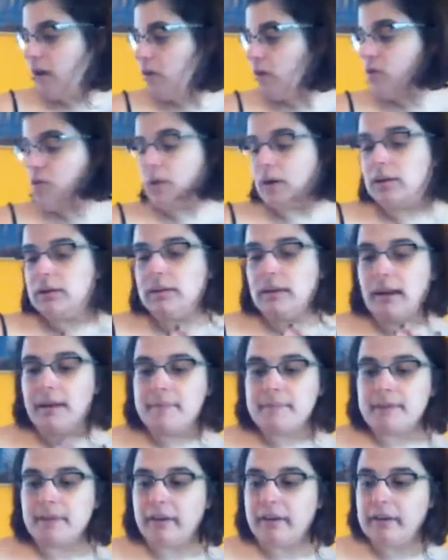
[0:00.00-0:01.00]
oh,
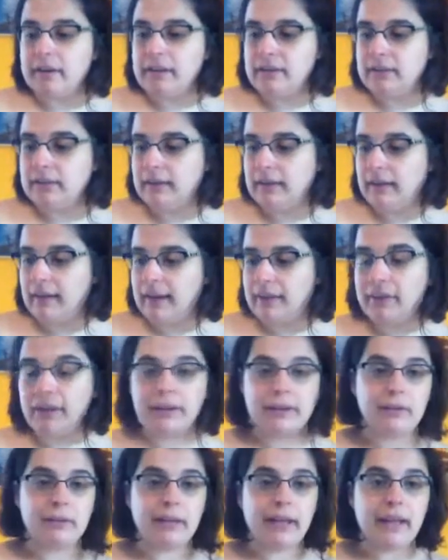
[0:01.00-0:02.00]
I'm sorry. I
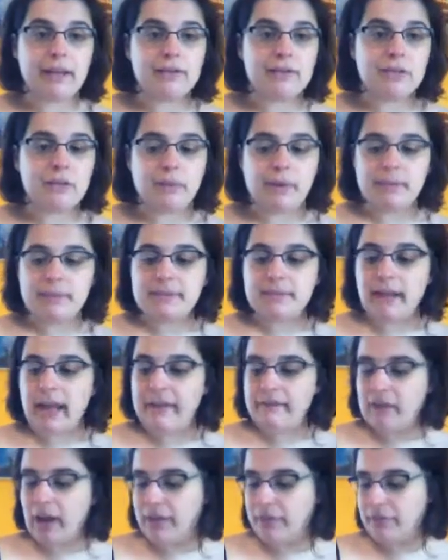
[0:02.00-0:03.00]
thought I only had 2 whips.
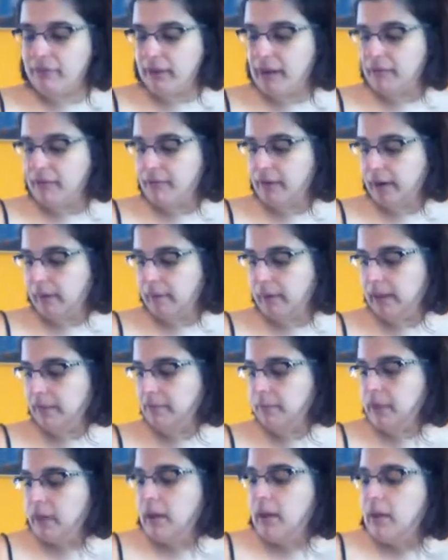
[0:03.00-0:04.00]
I've got 3 in front of me.
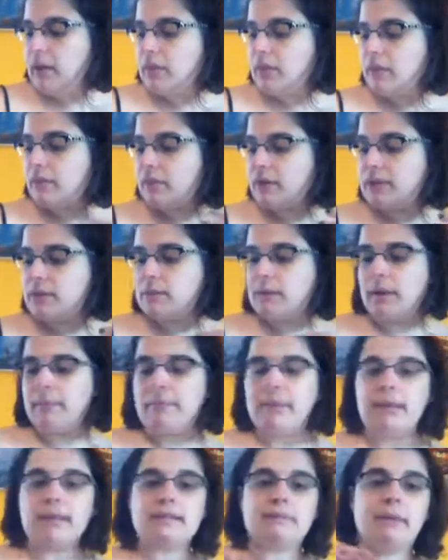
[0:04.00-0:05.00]
The first whip
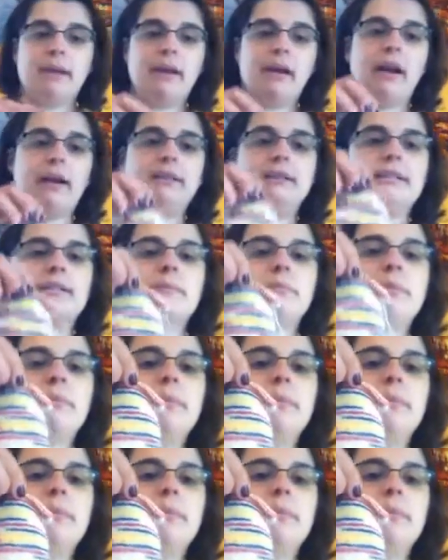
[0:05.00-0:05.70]
is my autism